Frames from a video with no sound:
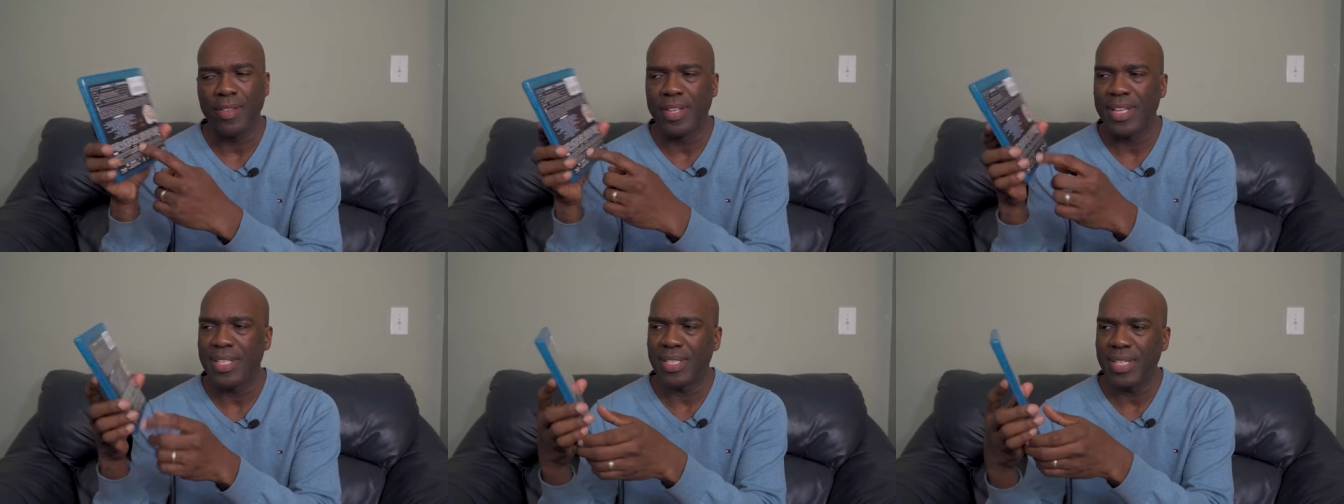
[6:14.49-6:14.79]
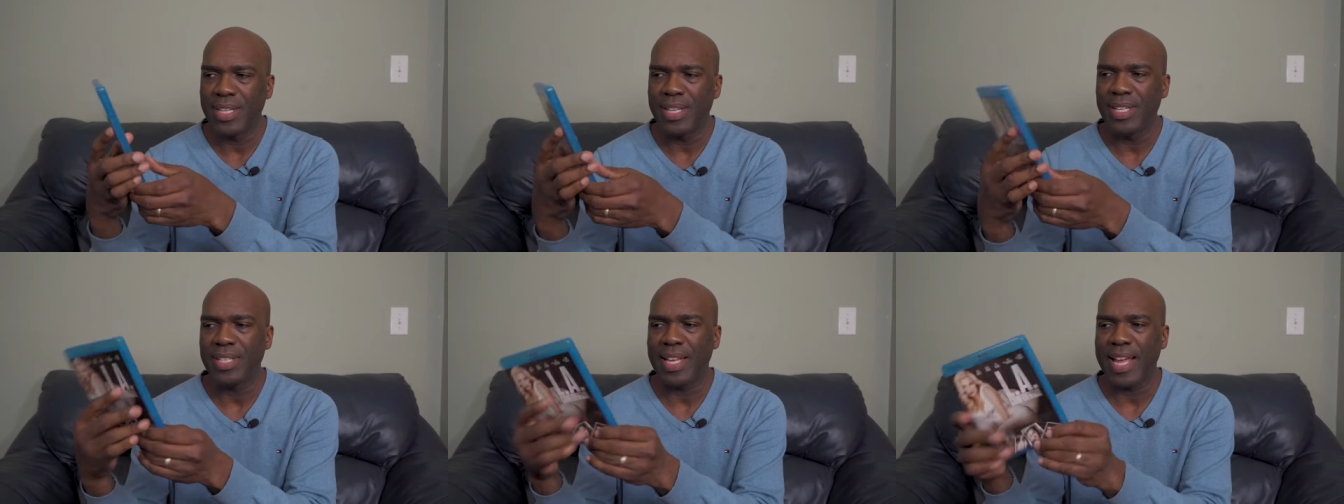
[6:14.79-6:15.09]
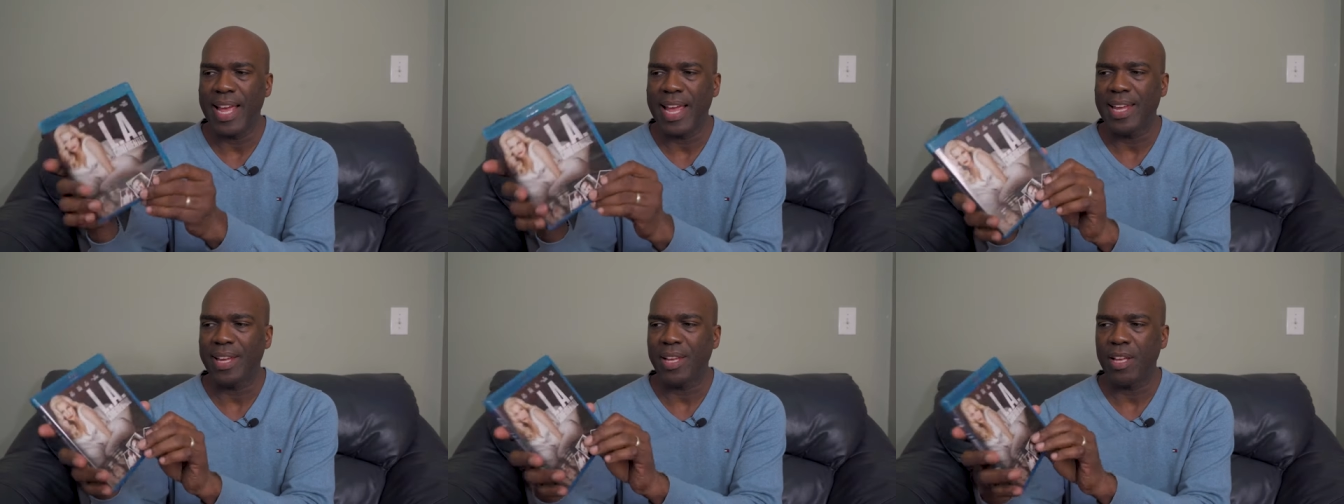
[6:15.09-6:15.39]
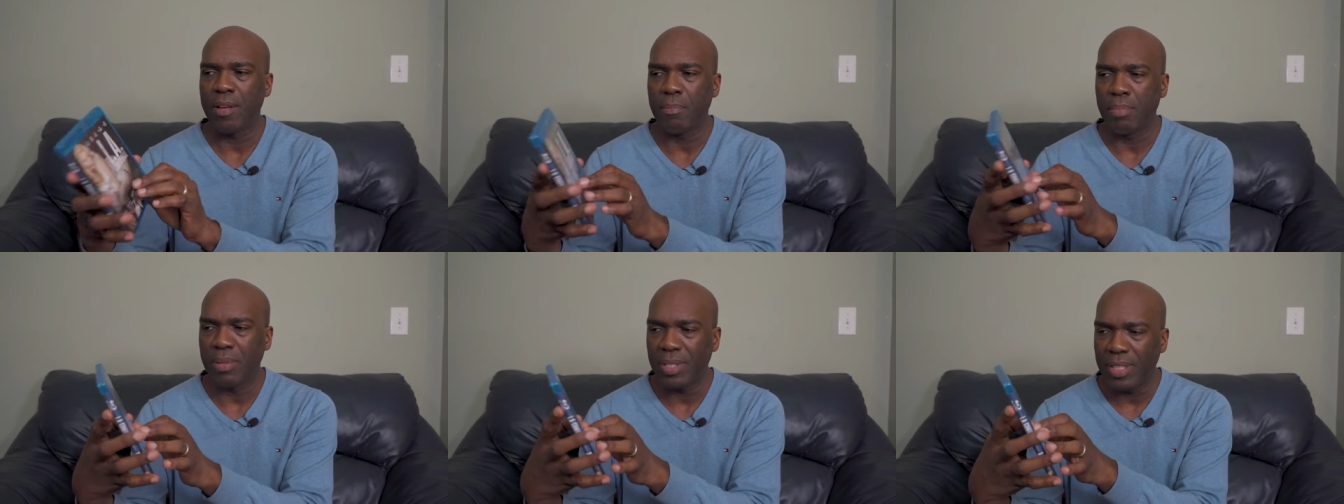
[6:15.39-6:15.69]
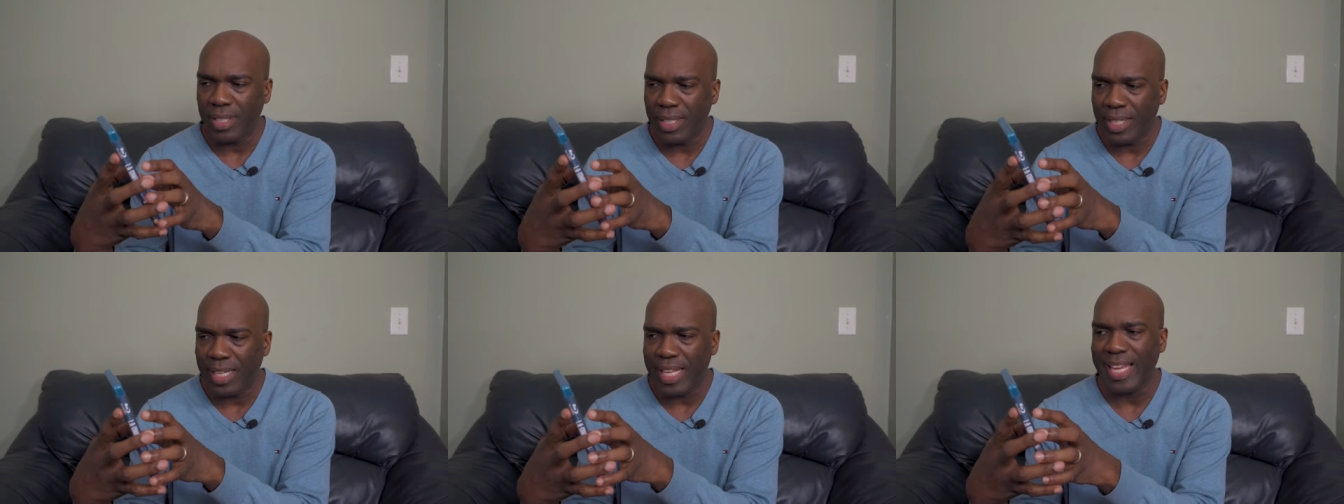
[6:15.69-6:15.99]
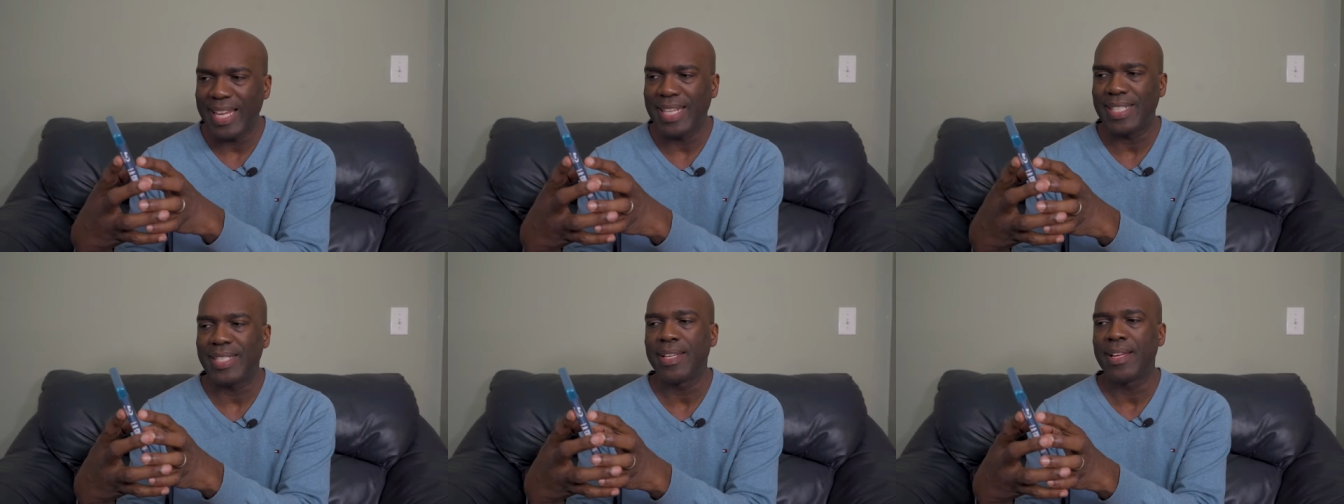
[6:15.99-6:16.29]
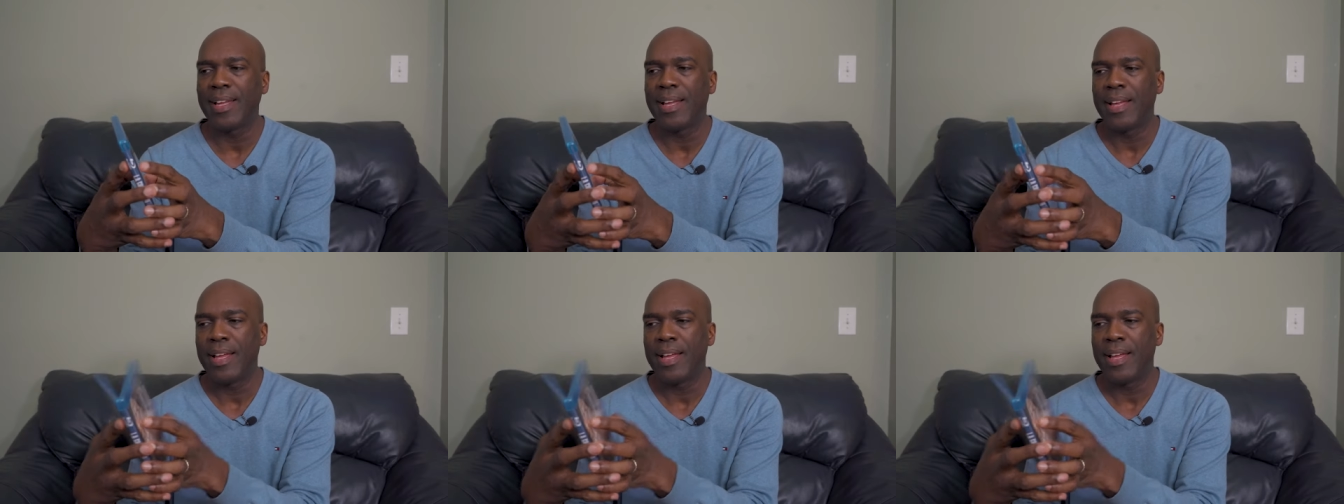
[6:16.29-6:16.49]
This is a complete